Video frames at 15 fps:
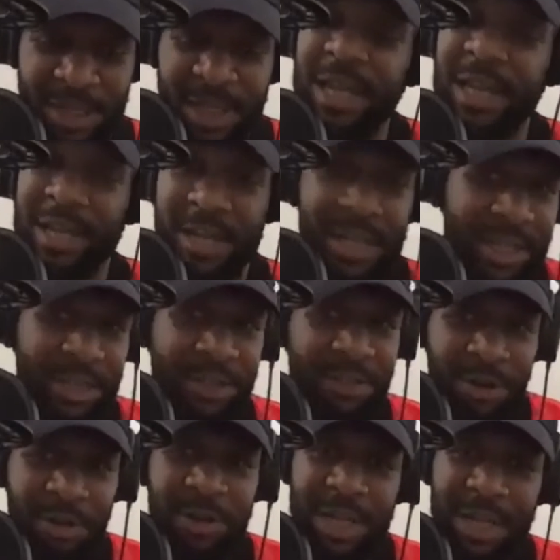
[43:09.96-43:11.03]

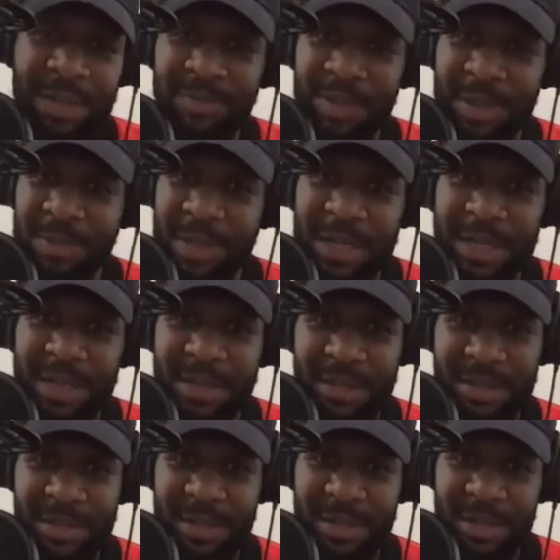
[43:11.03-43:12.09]
MVP
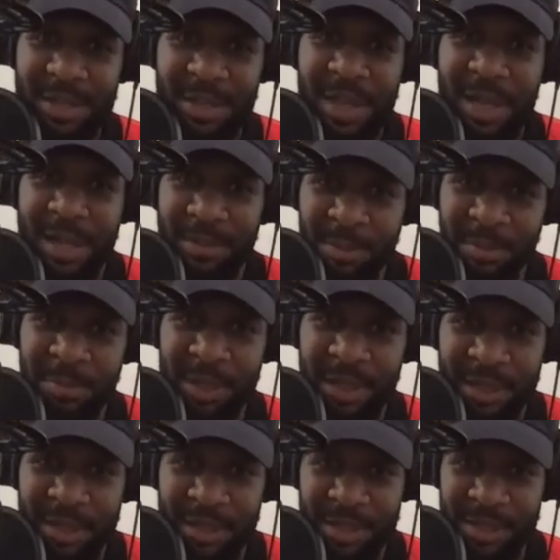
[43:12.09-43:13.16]
caliber
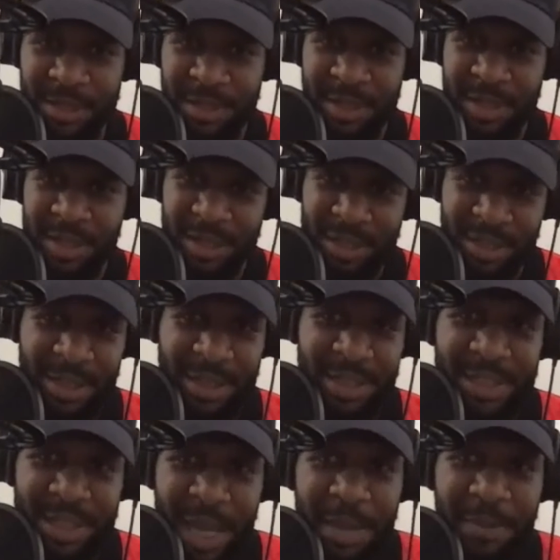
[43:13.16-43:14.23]
player this year.
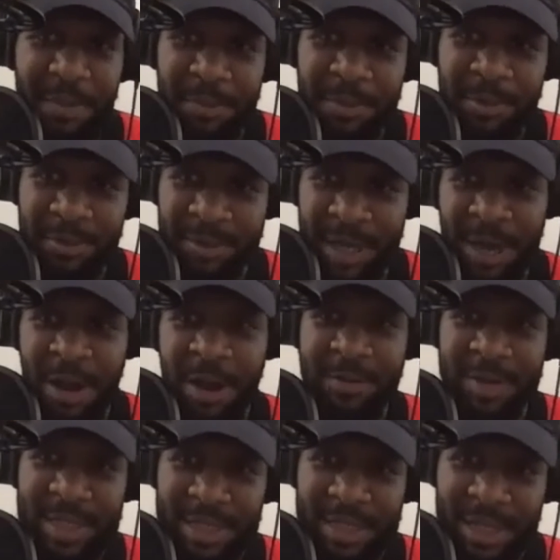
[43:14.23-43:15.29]
He's capable of that. I
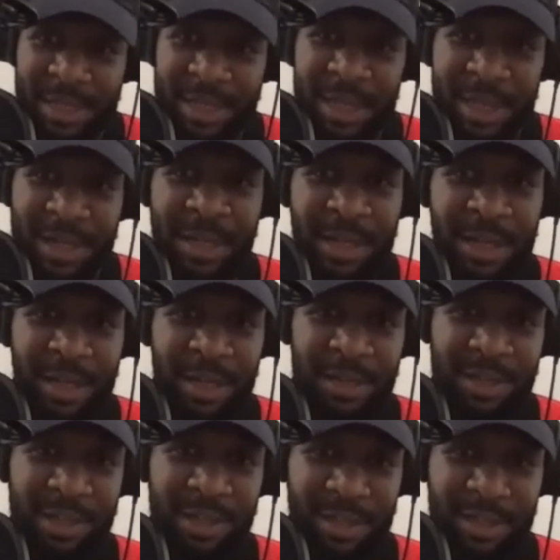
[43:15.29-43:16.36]
always said that
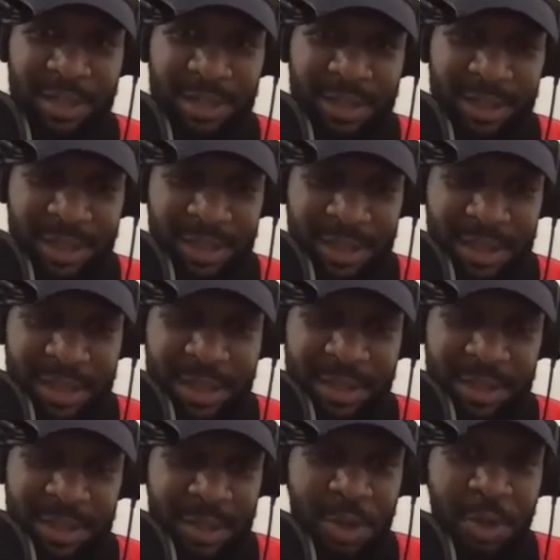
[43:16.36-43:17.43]

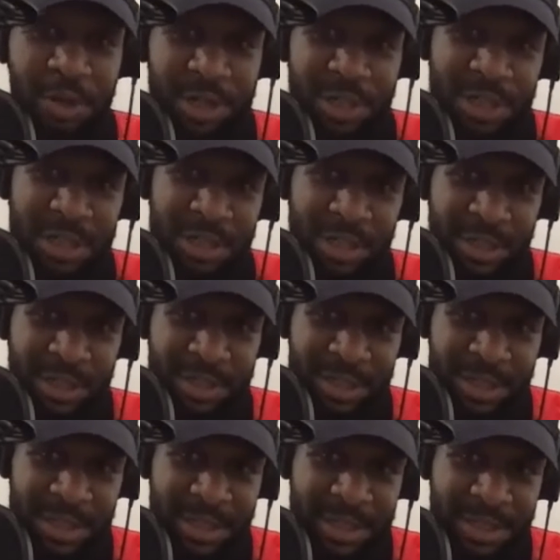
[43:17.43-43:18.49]
the torch
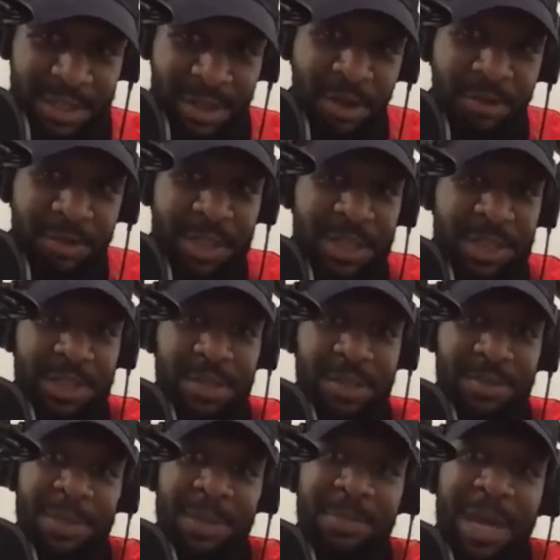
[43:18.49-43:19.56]
slowly
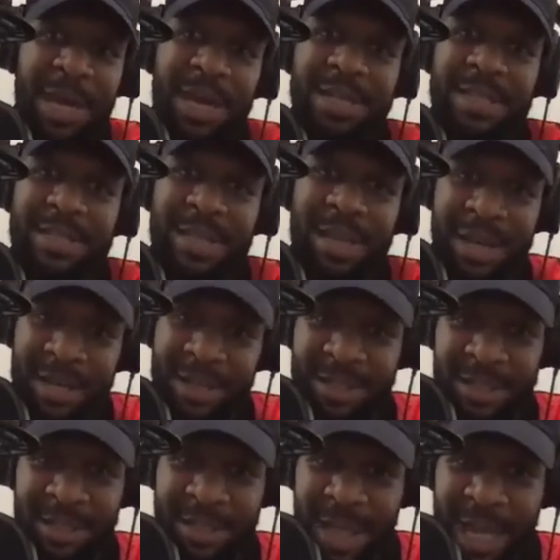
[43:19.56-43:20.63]
should be passed to
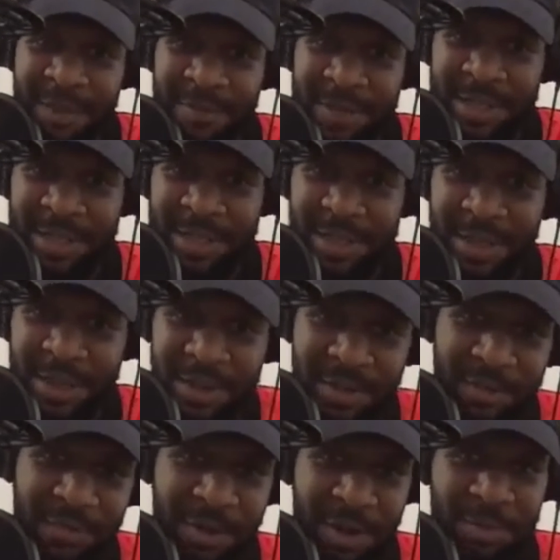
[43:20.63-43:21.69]
Anthony Davis
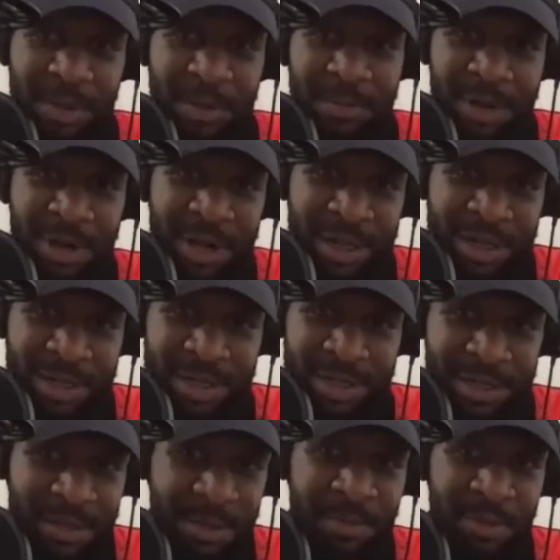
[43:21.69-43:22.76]
from LeBron. This
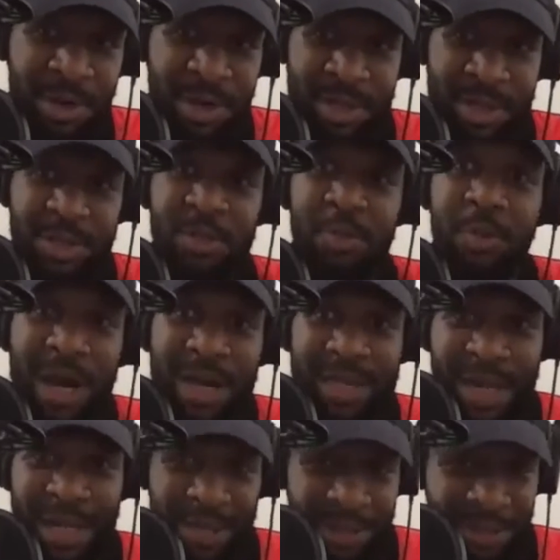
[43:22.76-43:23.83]
is LeBron
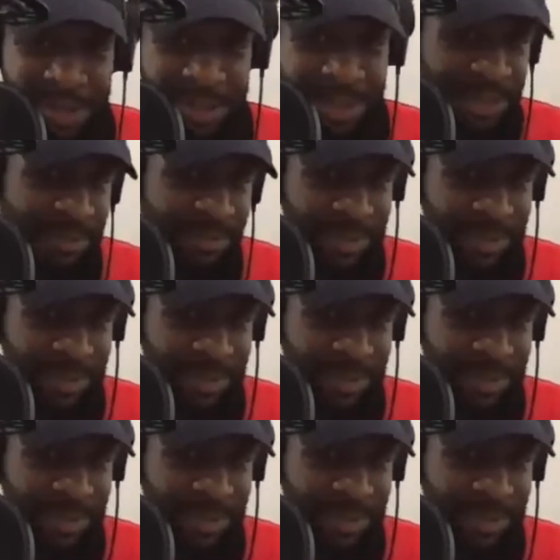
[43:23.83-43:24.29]
twilight years, if